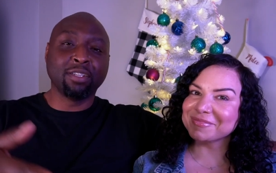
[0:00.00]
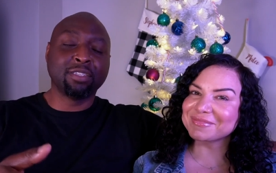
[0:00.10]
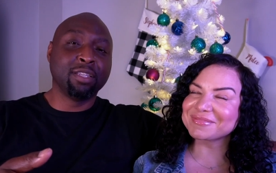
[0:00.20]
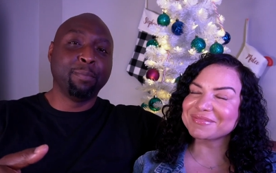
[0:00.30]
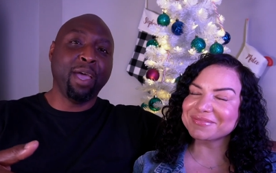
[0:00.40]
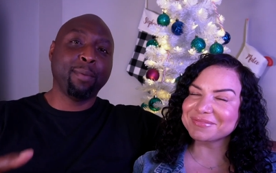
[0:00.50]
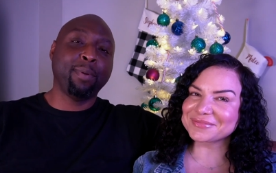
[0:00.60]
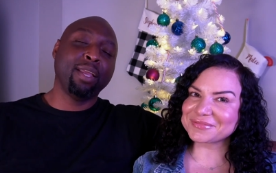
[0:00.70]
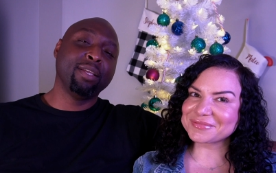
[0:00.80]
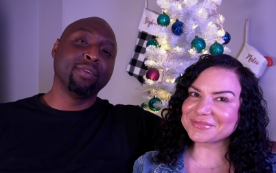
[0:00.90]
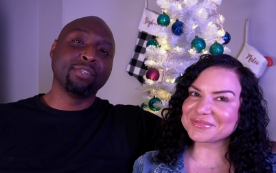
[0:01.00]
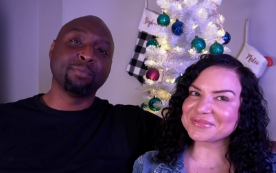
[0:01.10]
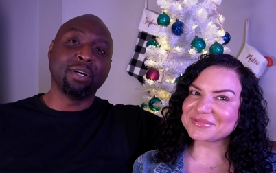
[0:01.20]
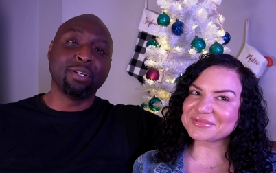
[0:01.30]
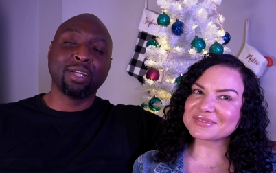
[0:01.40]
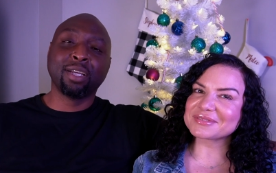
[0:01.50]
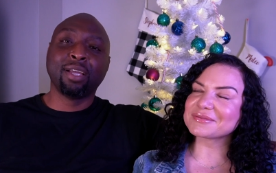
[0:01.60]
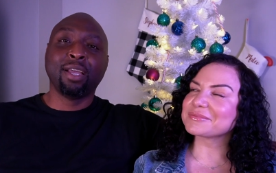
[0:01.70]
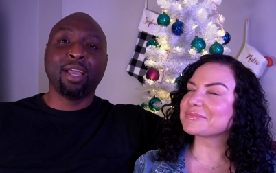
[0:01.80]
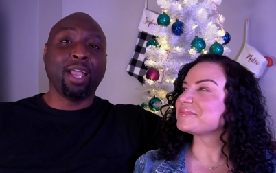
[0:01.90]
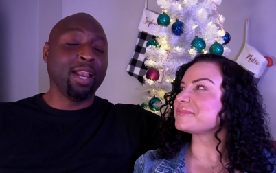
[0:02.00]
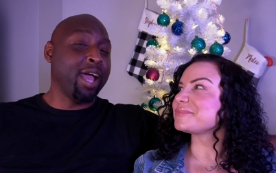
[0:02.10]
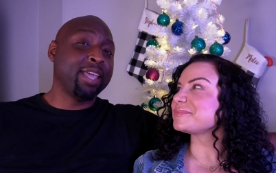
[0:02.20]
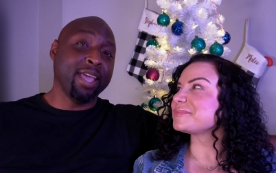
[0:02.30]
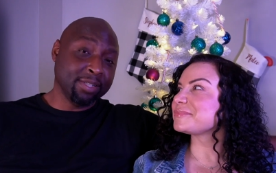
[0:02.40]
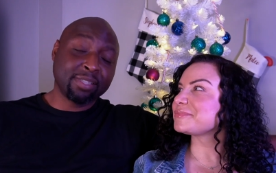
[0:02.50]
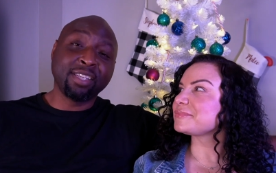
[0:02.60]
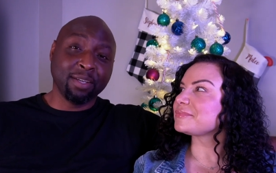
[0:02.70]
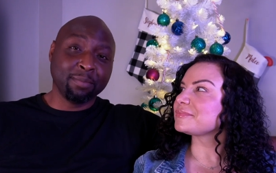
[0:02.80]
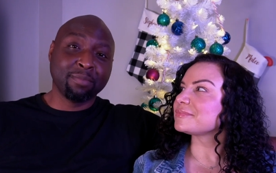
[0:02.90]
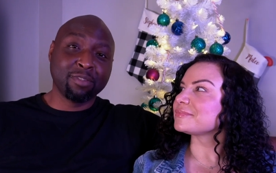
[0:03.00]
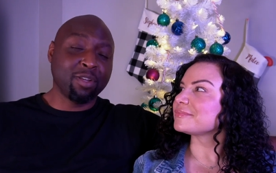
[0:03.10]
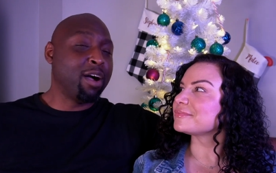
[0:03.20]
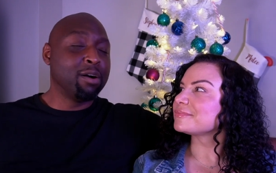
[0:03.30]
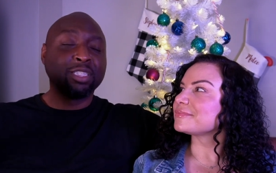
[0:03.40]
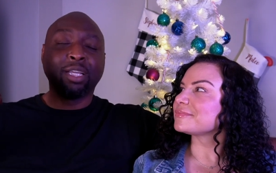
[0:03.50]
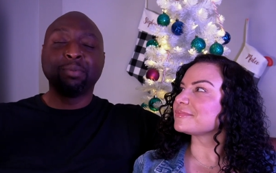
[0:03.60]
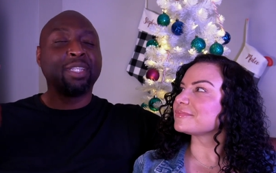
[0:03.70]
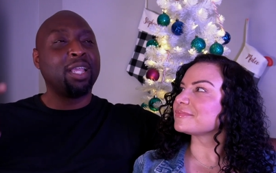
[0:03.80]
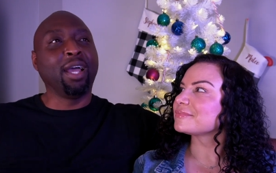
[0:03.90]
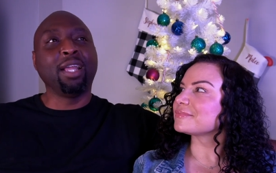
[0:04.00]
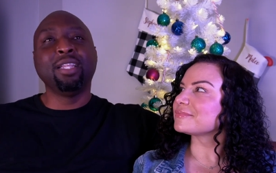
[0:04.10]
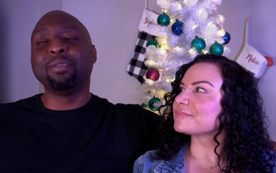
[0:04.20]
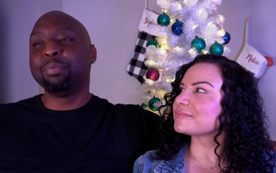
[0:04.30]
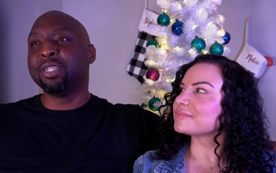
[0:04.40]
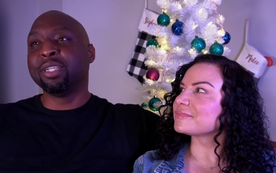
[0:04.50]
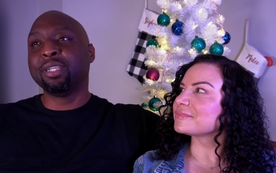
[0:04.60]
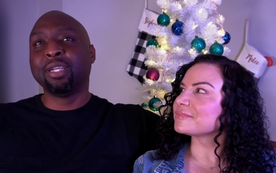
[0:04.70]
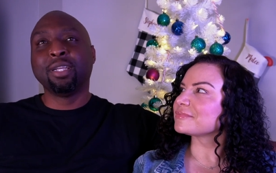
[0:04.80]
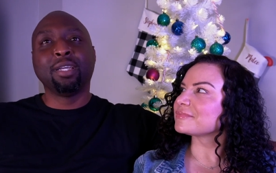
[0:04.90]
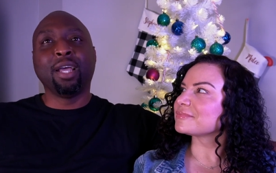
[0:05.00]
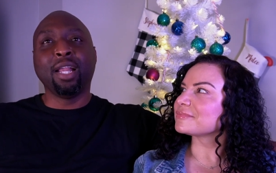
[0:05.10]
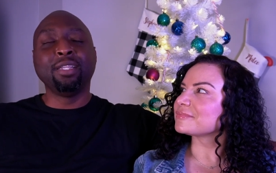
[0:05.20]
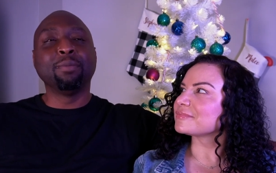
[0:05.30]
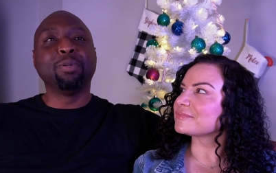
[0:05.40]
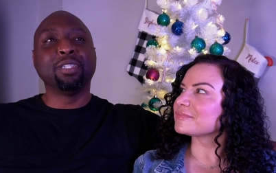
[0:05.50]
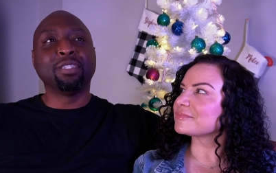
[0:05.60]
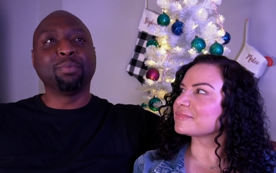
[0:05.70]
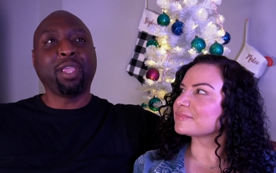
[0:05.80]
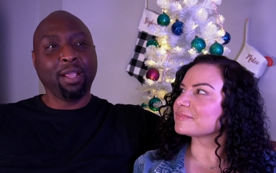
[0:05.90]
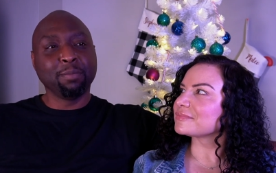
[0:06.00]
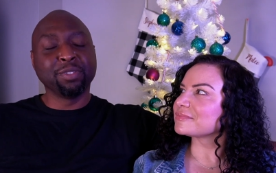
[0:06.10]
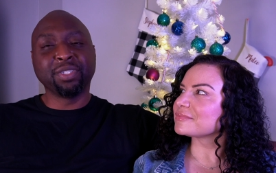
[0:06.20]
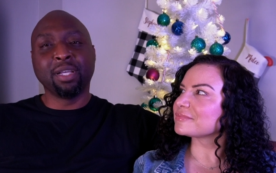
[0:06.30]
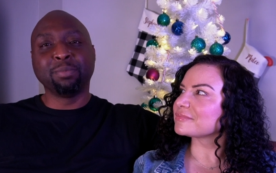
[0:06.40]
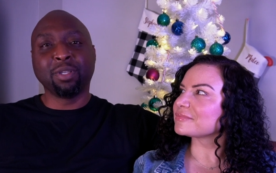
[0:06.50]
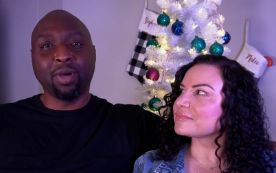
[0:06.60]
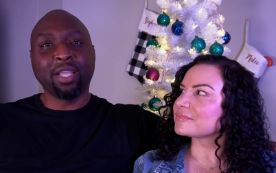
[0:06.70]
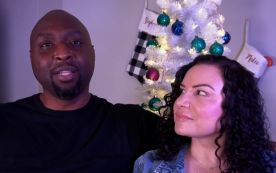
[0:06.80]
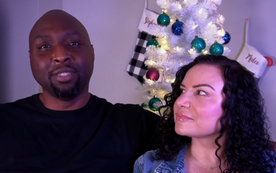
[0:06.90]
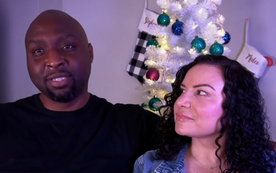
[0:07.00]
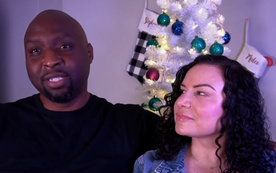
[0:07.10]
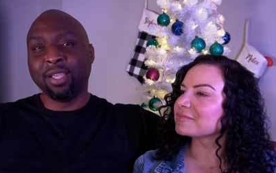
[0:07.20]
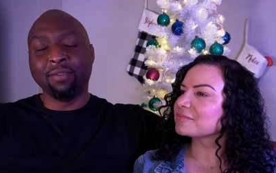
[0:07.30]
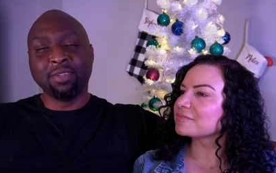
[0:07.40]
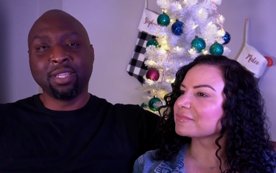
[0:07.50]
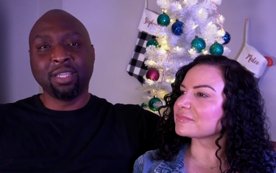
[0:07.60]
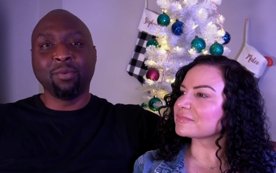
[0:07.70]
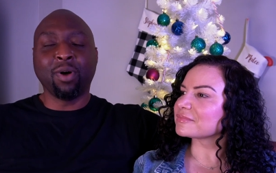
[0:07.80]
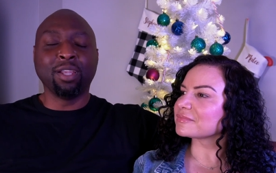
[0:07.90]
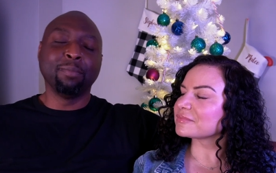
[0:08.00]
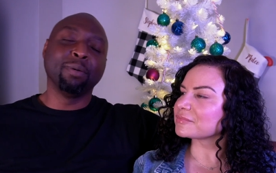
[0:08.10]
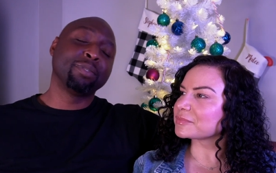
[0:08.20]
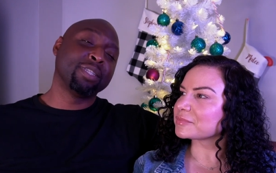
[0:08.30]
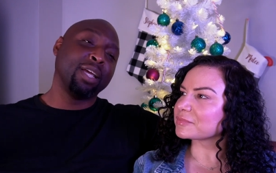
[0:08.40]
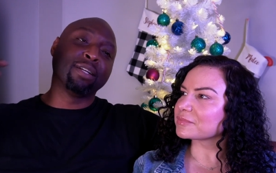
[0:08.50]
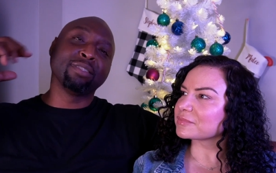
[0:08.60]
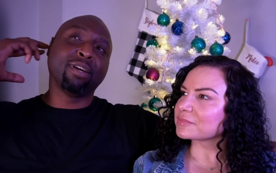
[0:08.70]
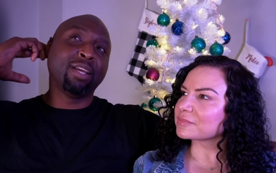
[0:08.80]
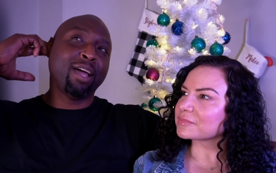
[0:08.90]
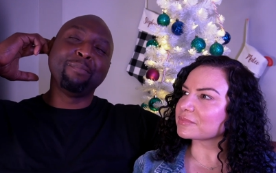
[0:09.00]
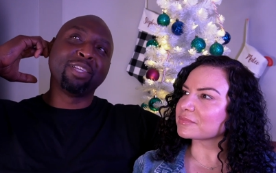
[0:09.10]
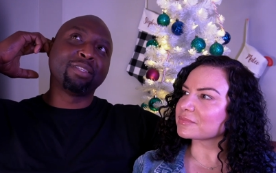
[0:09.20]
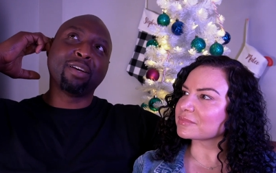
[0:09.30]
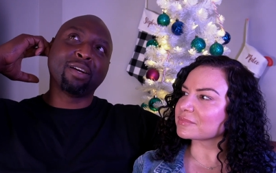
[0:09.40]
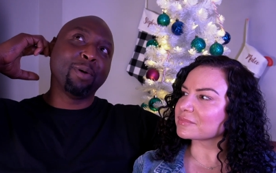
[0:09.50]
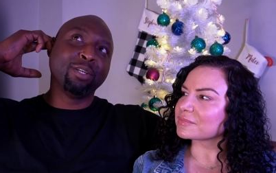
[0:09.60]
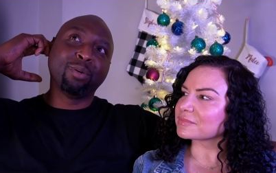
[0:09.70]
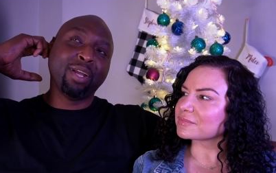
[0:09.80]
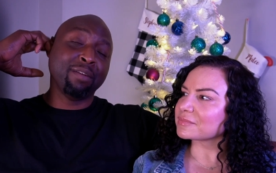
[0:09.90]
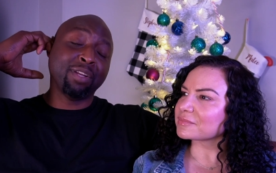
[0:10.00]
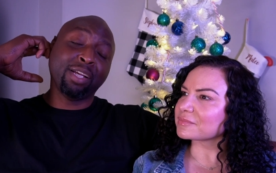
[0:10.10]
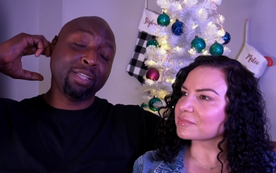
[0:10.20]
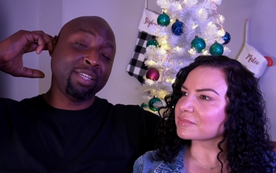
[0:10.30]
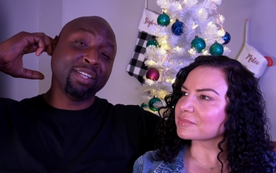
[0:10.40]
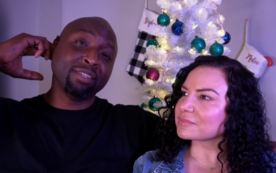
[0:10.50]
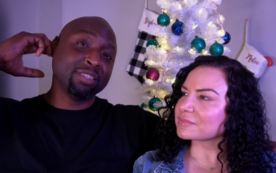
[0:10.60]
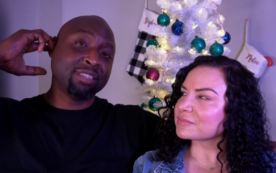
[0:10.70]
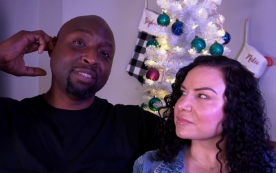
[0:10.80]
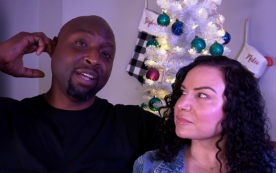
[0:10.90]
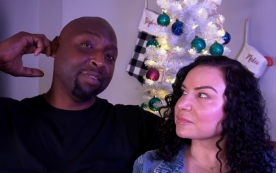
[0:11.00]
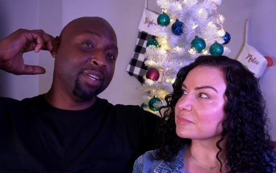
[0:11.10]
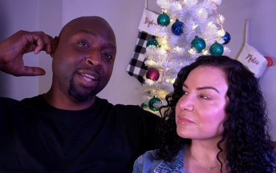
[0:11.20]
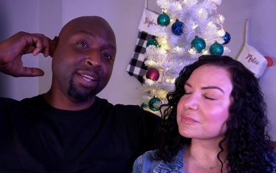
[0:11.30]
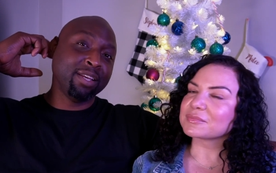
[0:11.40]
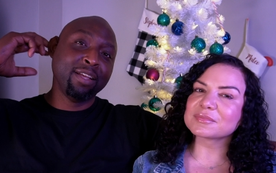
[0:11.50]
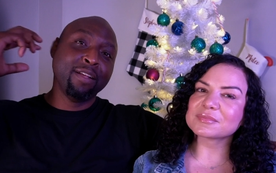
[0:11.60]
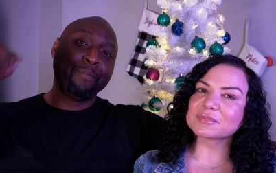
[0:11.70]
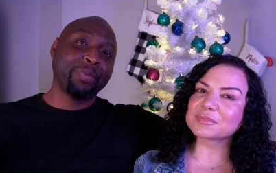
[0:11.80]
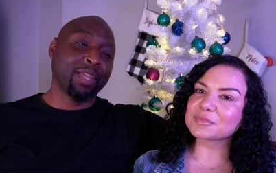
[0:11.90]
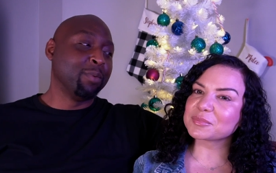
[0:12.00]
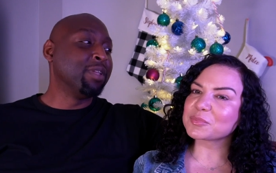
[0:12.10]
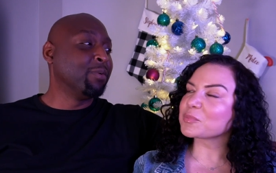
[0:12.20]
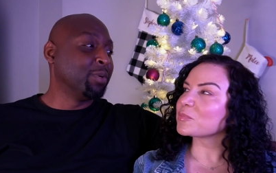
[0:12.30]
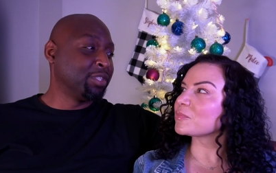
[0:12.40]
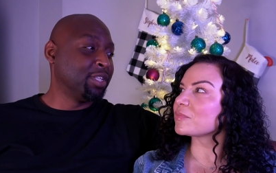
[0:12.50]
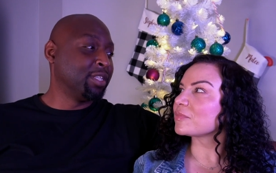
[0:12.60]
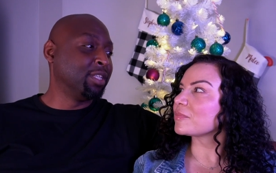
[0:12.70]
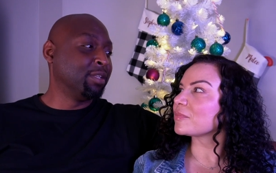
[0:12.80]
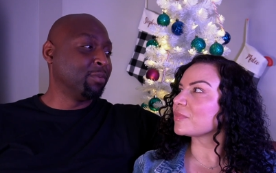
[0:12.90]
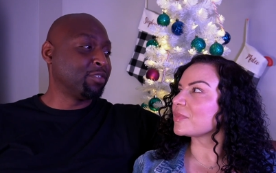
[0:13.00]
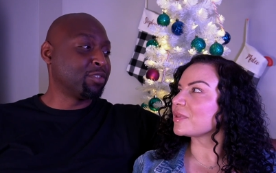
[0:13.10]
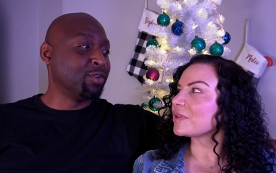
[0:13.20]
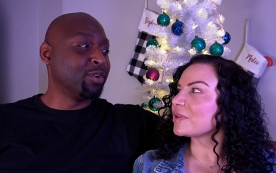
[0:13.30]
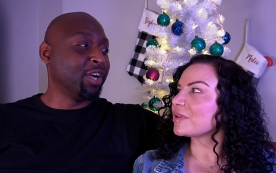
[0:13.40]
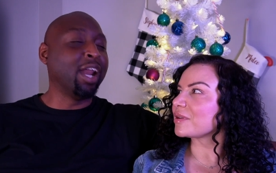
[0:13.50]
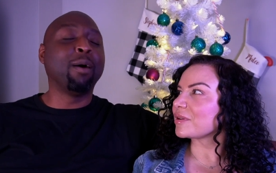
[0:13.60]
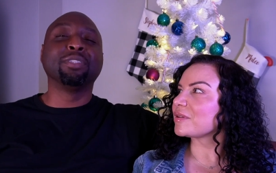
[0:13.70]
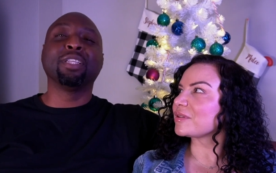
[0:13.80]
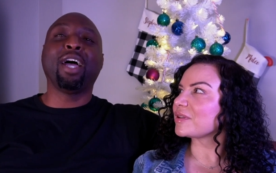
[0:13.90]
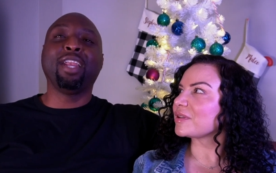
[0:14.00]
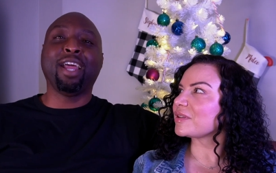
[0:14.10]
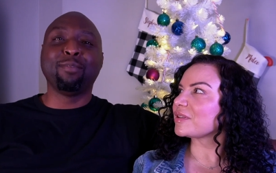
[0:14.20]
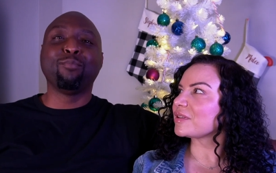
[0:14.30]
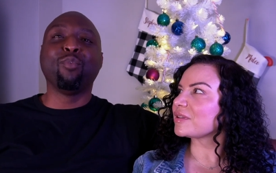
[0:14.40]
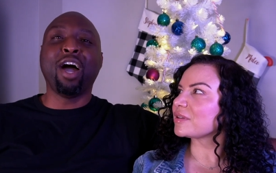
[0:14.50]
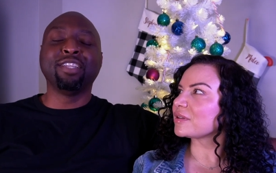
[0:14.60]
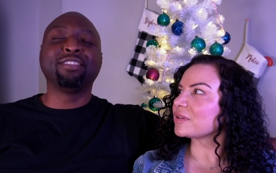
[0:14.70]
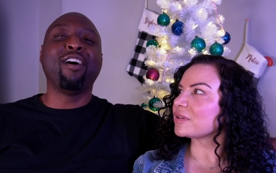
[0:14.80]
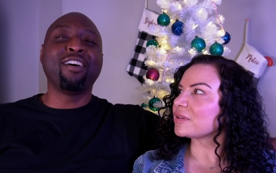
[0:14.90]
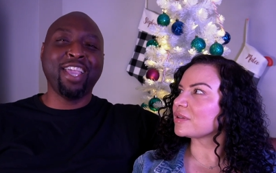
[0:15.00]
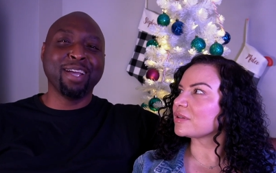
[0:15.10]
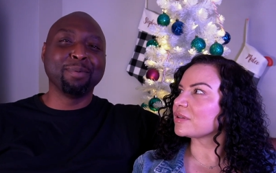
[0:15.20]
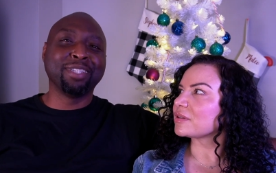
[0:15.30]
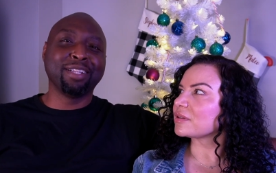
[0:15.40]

Speaker 1: to the back patio to smoke. And I can't see them. So I always kept saying, I need to put I need to put some cameras up so I can see everything while I'm upstairs. So and I've been talking about doing that for like a year and just never did it. And we even went to the store and I was and I well, I saw cameras